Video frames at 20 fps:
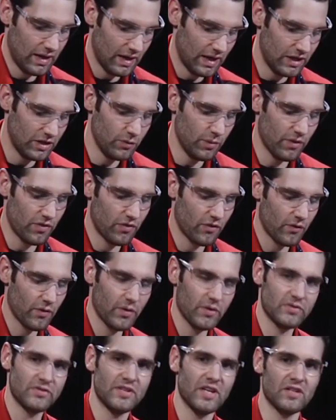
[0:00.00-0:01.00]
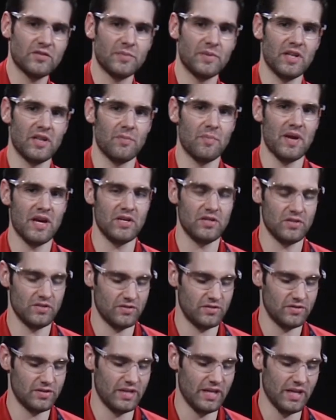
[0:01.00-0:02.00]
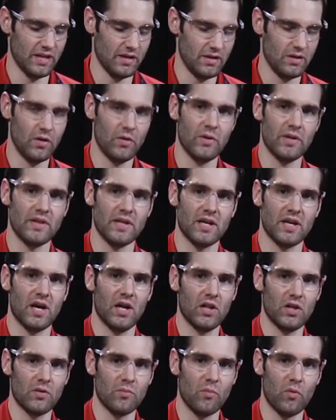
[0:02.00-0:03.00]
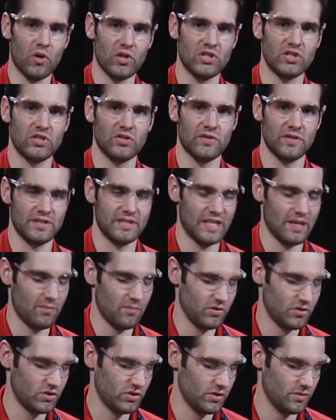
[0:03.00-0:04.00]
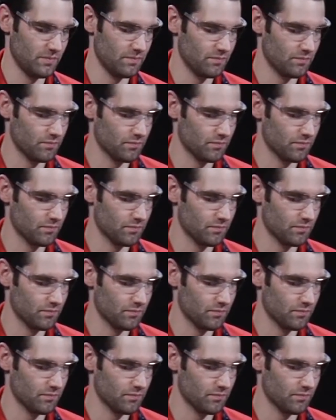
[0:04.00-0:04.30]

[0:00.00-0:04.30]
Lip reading: and do a thorough assessment of the patient's skin, noting the color, moisture, and temperature.